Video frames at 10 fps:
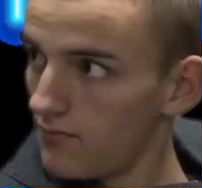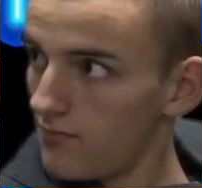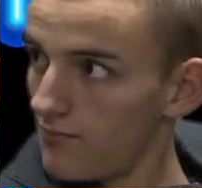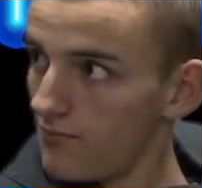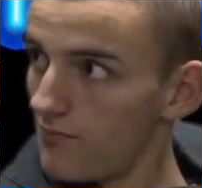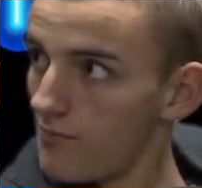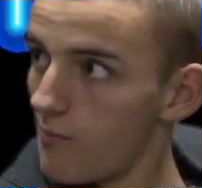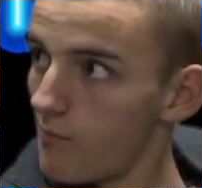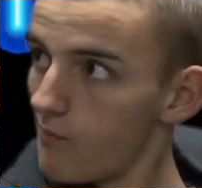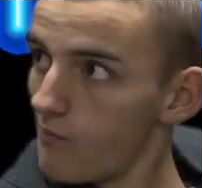
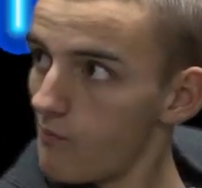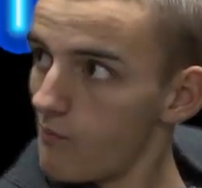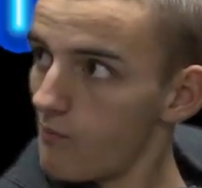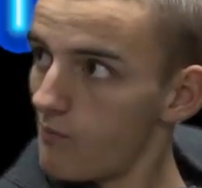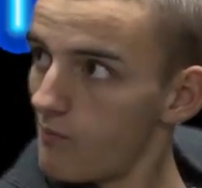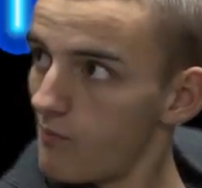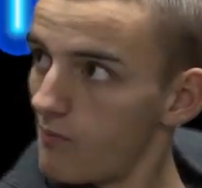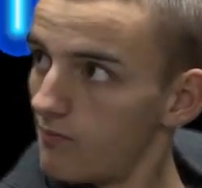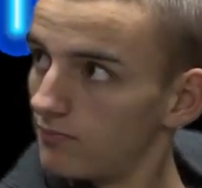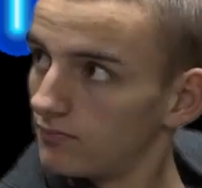
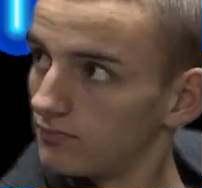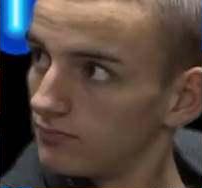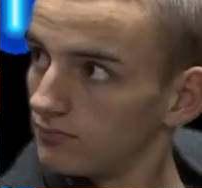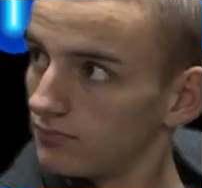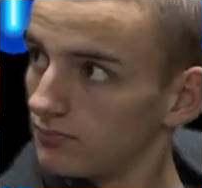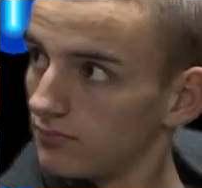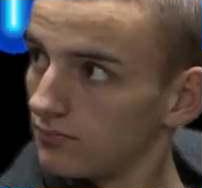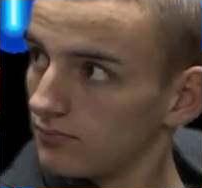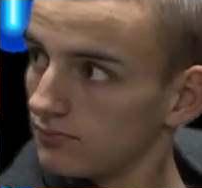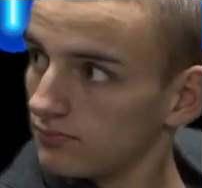
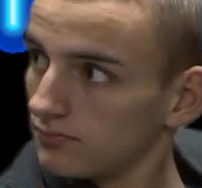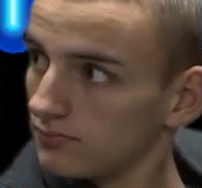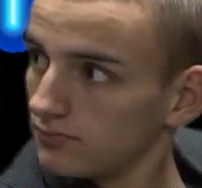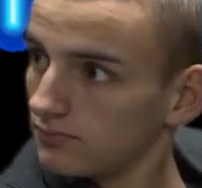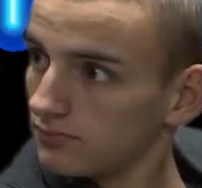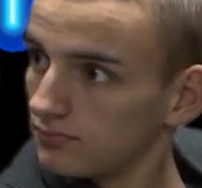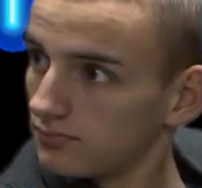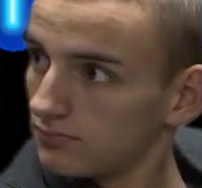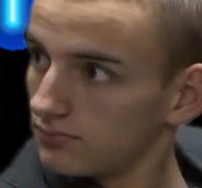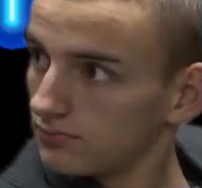
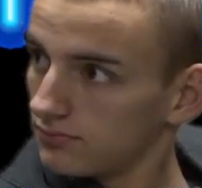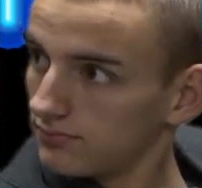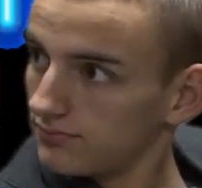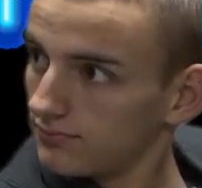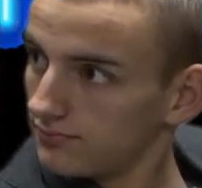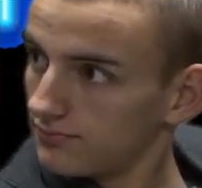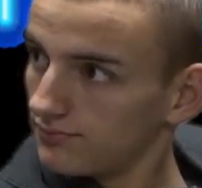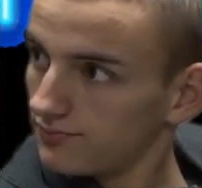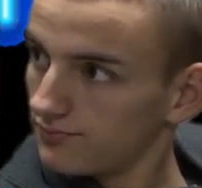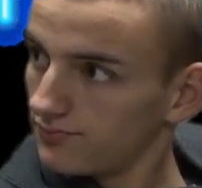
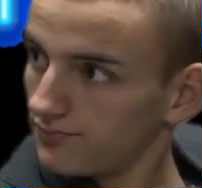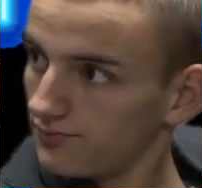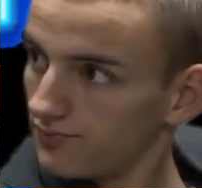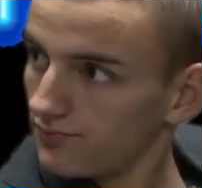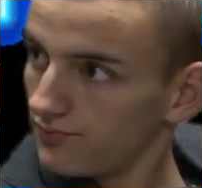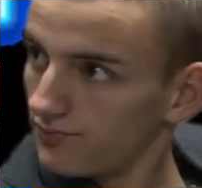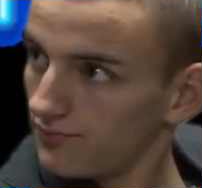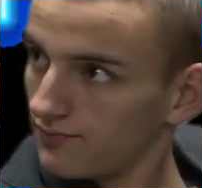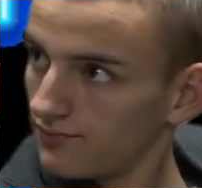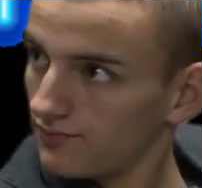
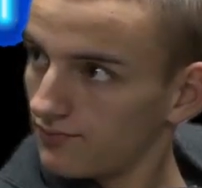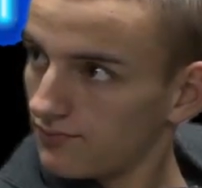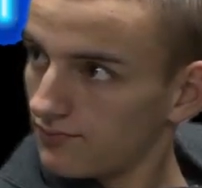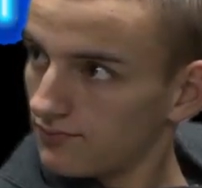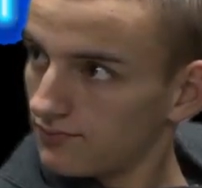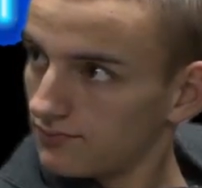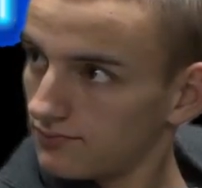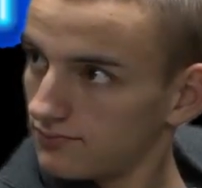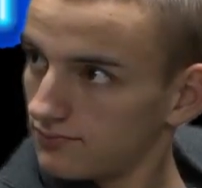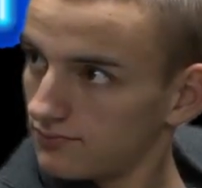
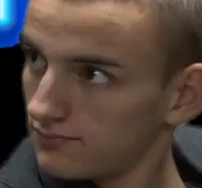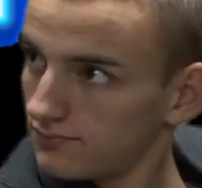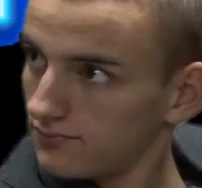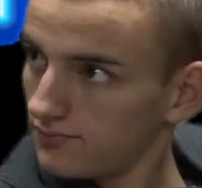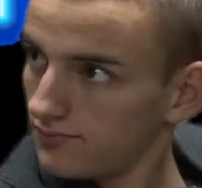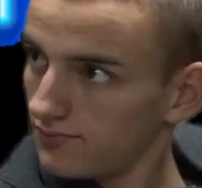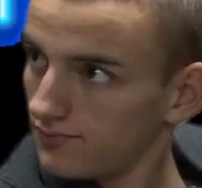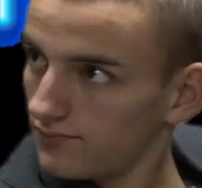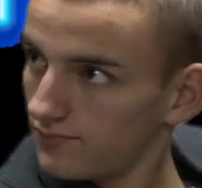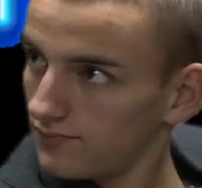The person shown says nothing.